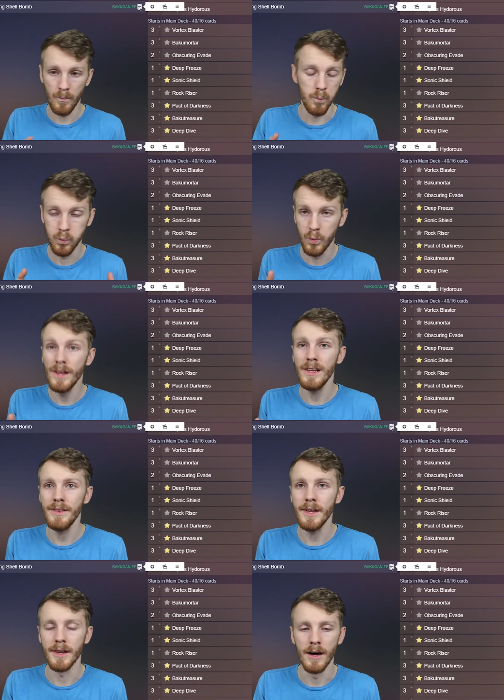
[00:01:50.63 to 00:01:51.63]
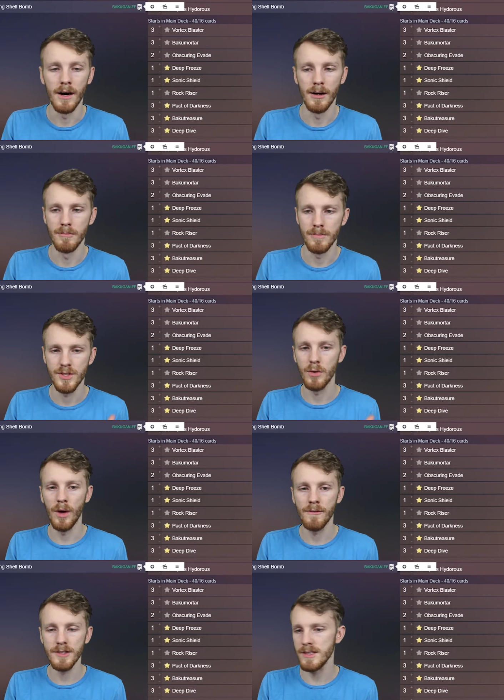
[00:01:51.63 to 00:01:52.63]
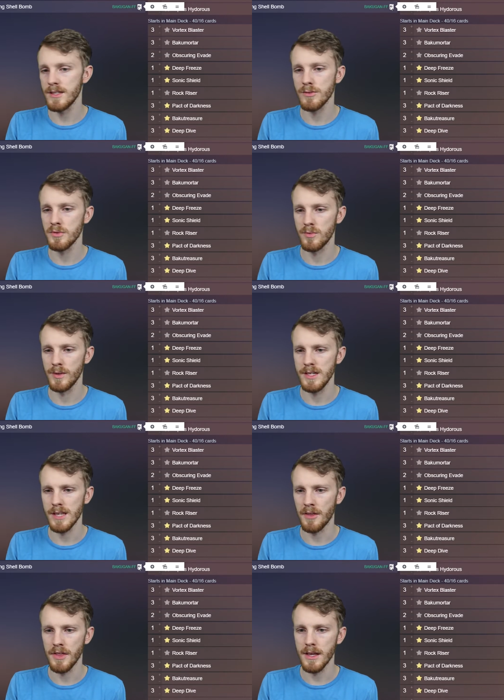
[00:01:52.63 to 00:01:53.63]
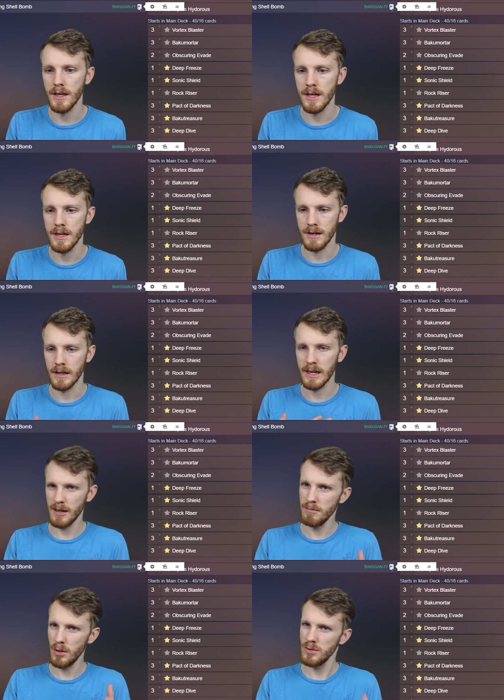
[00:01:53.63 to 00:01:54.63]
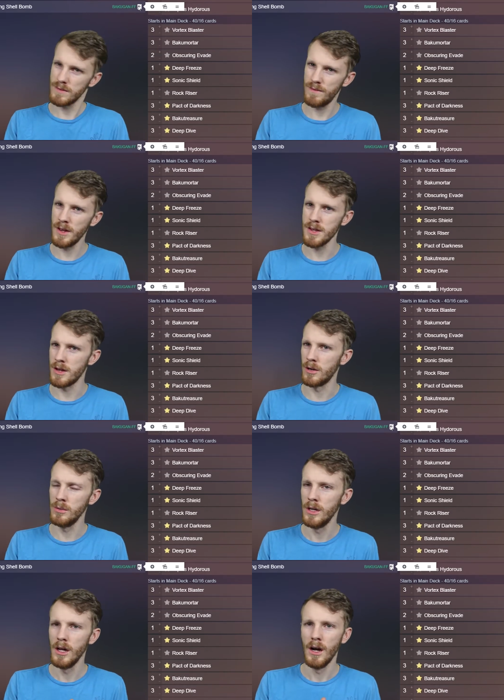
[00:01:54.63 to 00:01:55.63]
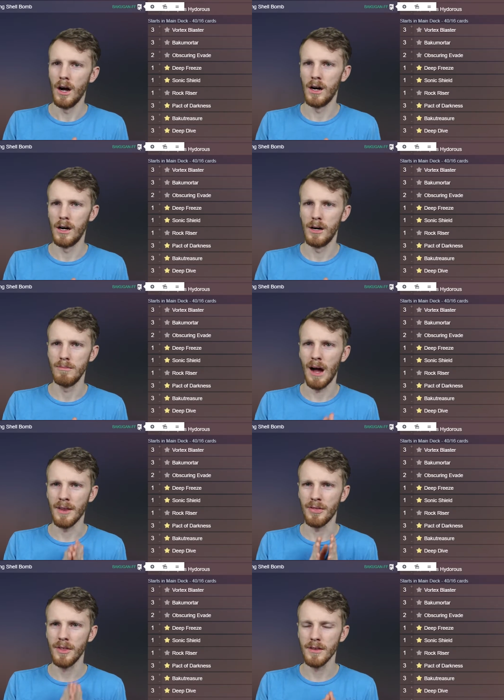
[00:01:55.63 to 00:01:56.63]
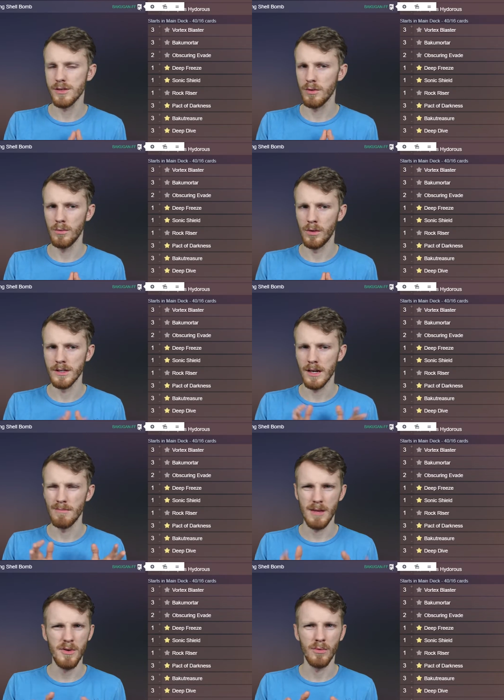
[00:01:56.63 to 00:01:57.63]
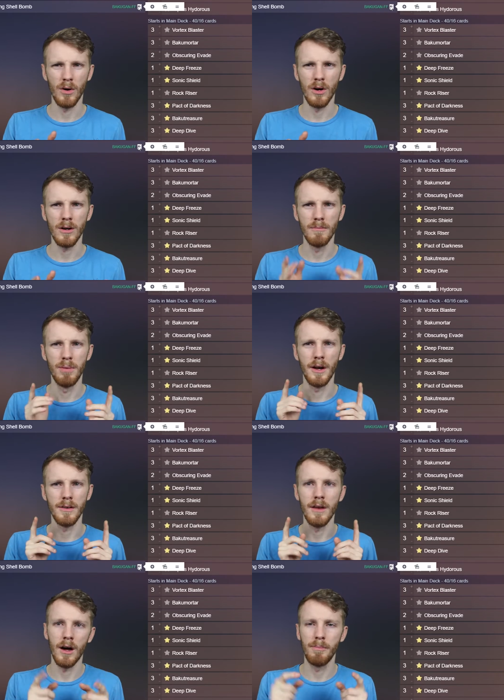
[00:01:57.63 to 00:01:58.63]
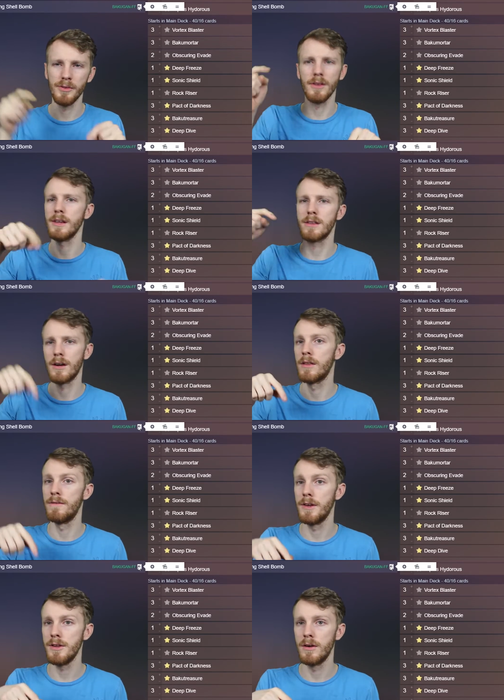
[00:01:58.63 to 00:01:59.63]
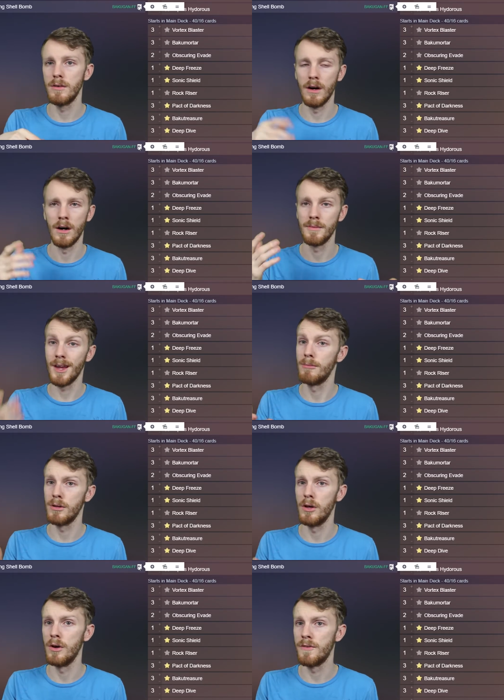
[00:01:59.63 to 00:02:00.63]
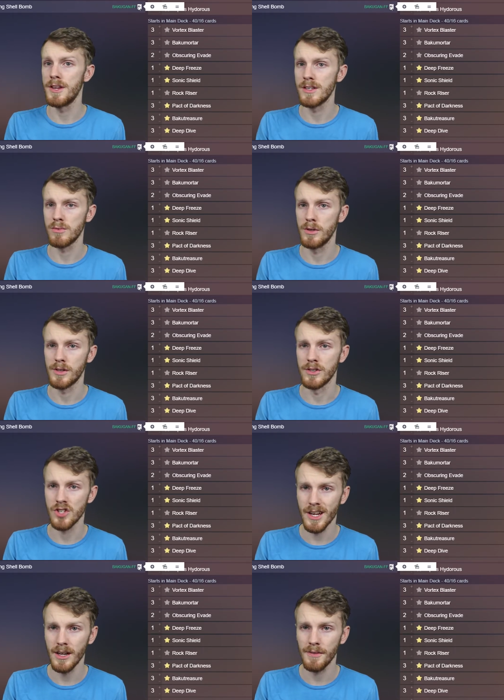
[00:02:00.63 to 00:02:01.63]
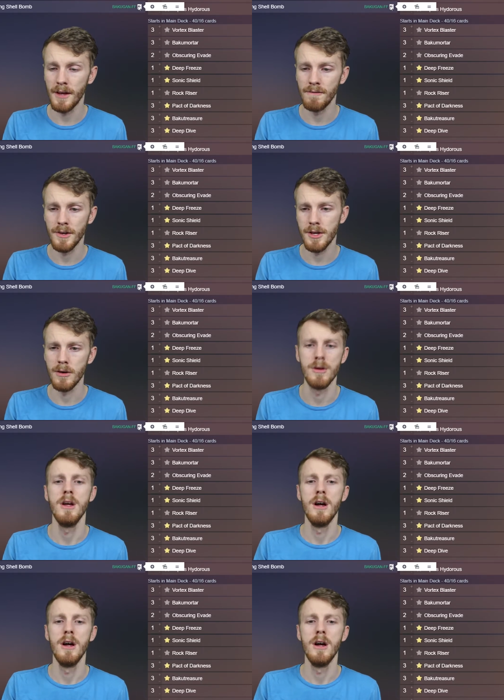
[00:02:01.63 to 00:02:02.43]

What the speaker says: really did. So ever since this was released, I think in Kimbo's video, I think that's what it was. I may be wrong, but I'll put the link down in the video down below if you guys want to check out that video